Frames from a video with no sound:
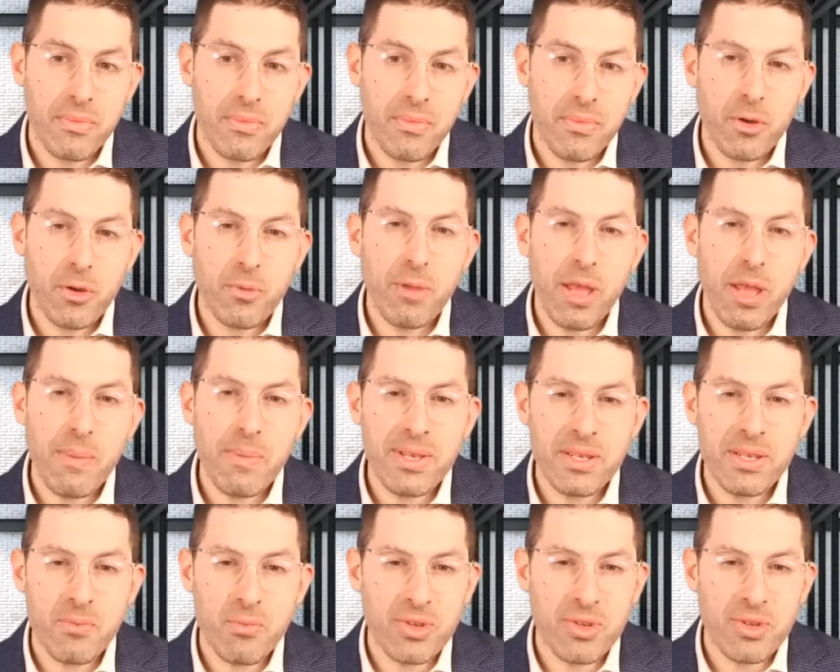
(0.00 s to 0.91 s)
there may be
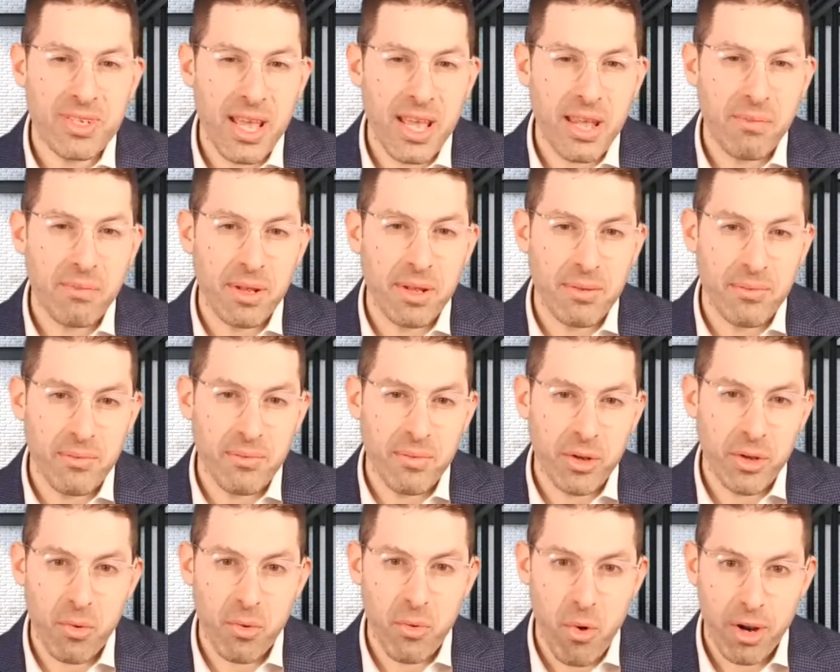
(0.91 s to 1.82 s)
some resentment
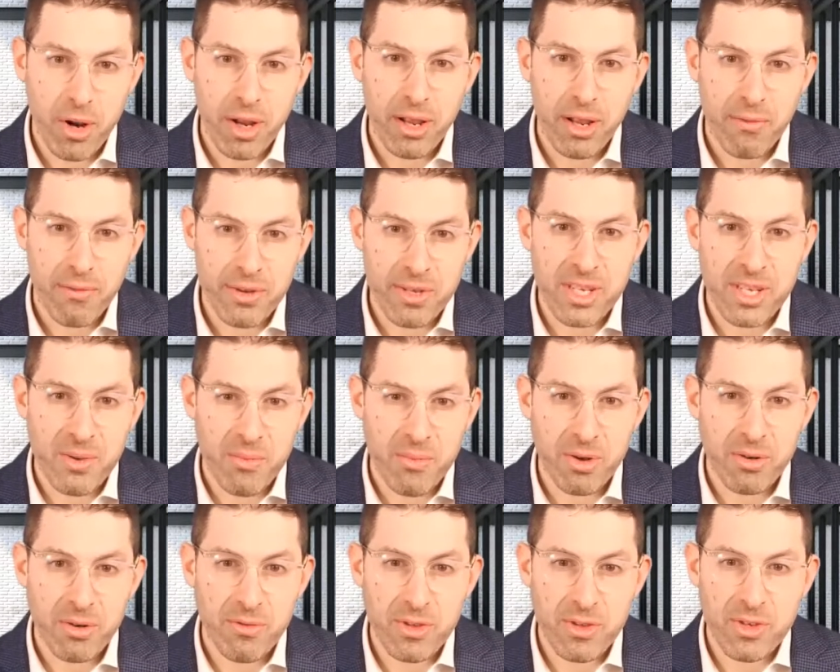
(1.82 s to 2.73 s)
when you're working for
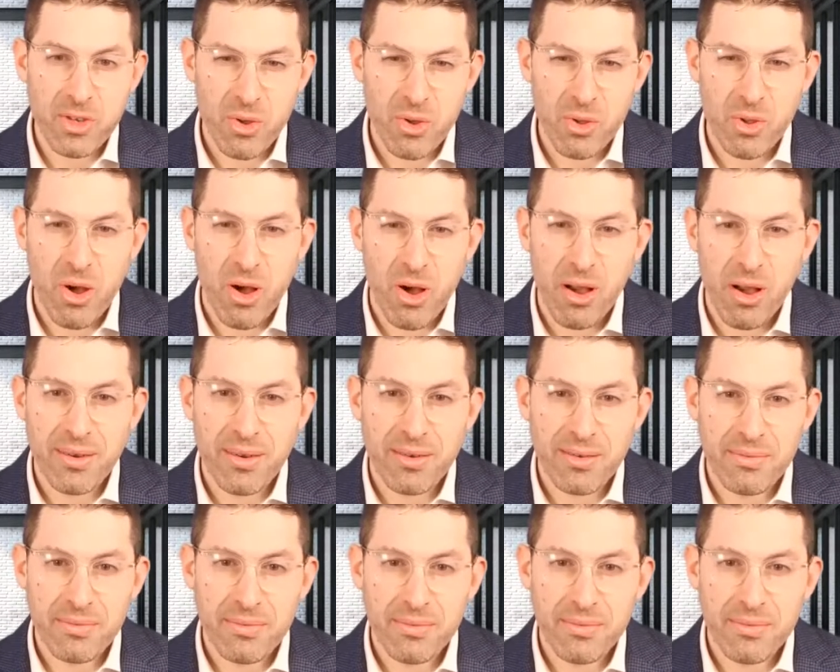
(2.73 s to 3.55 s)
someone for so long.